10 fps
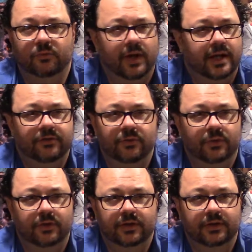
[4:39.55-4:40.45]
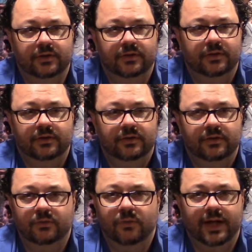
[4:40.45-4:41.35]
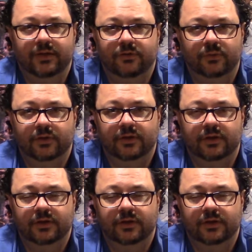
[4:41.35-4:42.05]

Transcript: Way too early. Way too early.